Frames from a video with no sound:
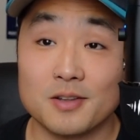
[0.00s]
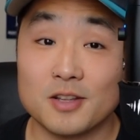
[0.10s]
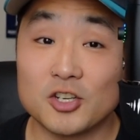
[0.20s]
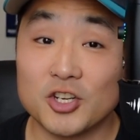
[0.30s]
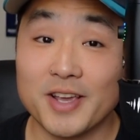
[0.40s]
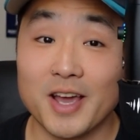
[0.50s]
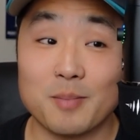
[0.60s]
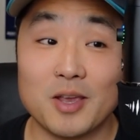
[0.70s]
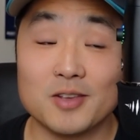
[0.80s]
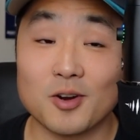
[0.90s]
the
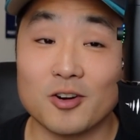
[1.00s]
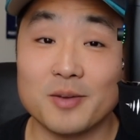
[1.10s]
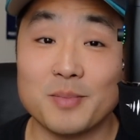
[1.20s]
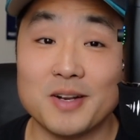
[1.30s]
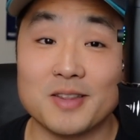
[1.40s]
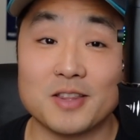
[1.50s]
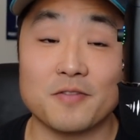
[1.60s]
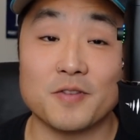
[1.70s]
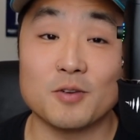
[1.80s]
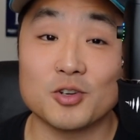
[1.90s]
GM, he's already admitted that the
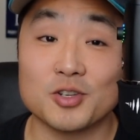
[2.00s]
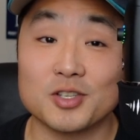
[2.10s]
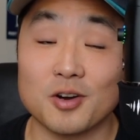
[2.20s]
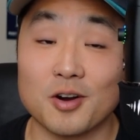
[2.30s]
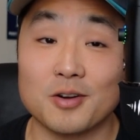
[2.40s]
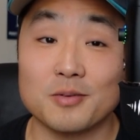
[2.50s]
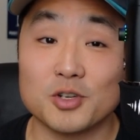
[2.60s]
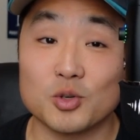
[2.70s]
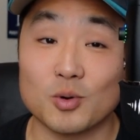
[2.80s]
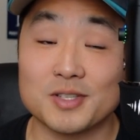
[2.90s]
future star
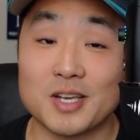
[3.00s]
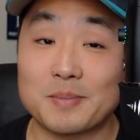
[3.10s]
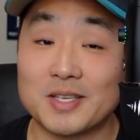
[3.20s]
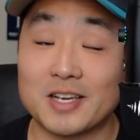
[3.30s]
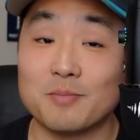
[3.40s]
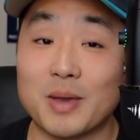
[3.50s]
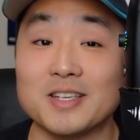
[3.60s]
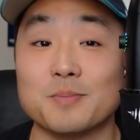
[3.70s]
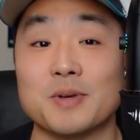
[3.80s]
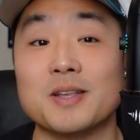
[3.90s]
shortstop second
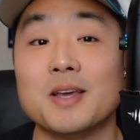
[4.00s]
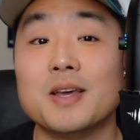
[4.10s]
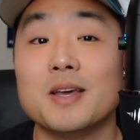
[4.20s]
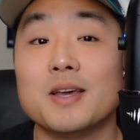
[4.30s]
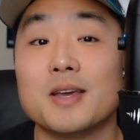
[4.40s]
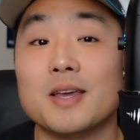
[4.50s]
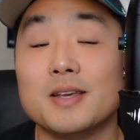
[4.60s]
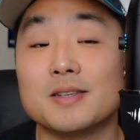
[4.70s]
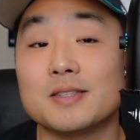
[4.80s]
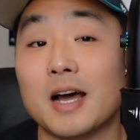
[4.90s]
baseman,
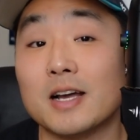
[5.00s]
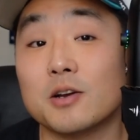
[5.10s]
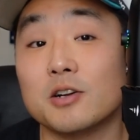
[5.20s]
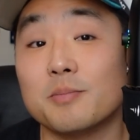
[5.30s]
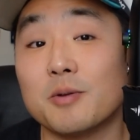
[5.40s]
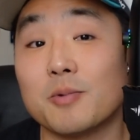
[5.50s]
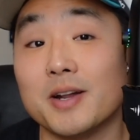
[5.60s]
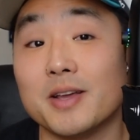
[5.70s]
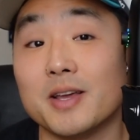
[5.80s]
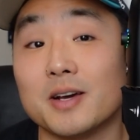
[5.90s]
he's not going to be
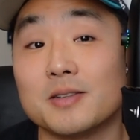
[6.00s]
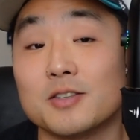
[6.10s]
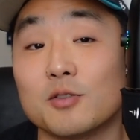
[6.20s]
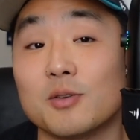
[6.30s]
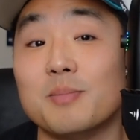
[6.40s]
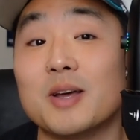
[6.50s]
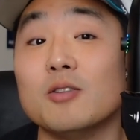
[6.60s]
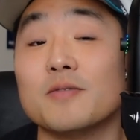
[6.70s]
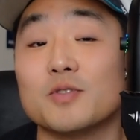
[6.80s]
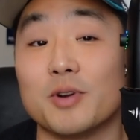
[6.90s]
ready until the
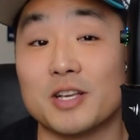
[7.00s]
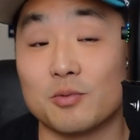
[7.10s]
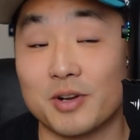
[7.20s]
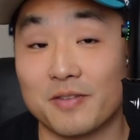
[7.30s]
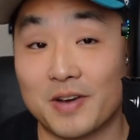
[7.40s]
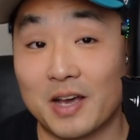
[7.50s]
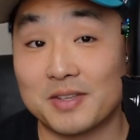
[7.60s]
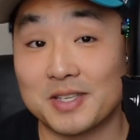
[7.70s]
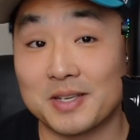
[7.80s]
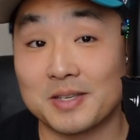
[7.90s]
middle of 2025
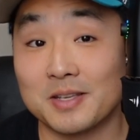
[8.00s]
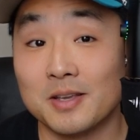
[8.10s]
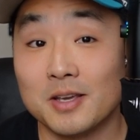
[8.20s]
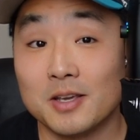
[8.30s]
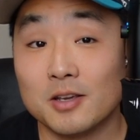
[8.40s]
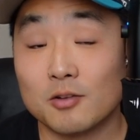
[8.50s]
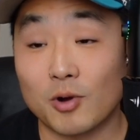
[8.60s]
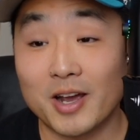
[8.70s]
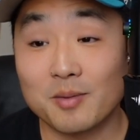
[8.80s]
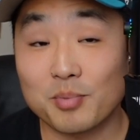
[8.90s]
season.
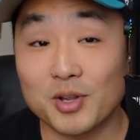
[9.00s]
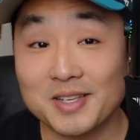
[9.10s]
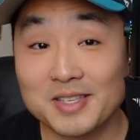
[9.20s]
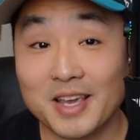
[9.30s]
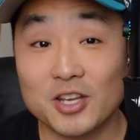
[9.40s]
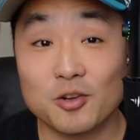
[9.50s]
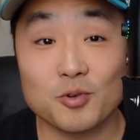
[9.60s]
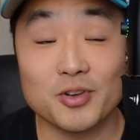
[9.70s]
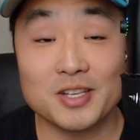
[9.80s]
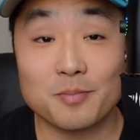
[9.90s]
Ryan Bliss, can you
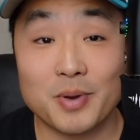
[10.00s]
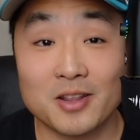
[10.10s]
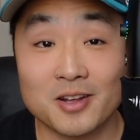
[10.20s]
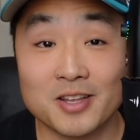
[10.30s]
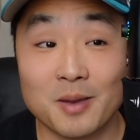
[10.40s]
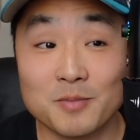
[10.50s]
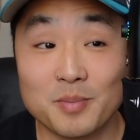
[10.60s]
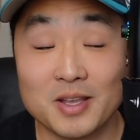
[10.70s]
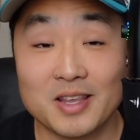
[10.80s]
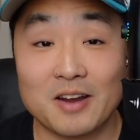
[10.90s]
really depend on him to
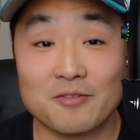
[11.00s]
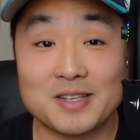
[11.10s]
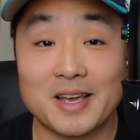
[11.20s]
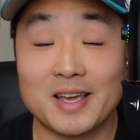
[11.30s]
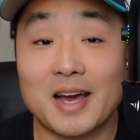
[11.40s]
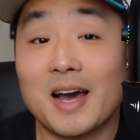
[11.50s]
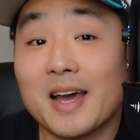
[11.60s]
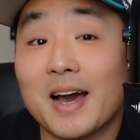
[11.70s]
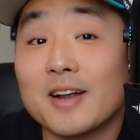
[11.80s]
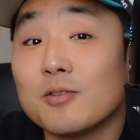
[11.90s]
be the everyday
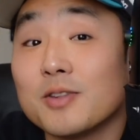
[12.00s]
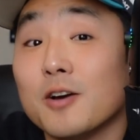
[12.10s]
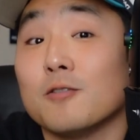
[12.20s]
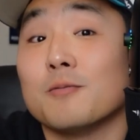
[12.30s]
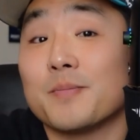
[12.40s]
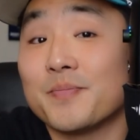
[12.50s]
guy? I don't know.